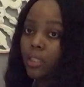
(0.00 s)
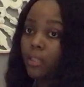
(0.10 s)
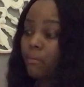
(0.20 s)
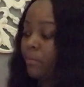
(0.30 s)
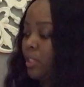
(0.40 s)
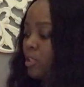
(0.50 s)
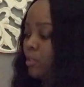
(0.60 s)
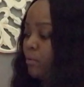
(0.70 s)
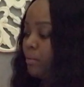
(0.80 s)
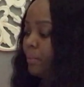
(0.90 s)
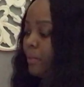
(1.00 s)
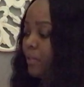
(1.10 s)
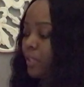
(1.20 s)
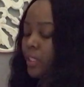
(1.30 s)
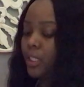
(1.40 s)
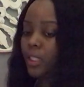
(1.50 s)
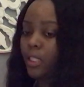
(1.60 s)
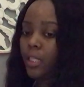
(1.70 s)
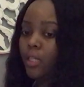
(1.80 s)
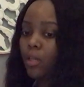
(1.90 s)
get a message from Spirit just to
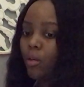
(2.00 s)
see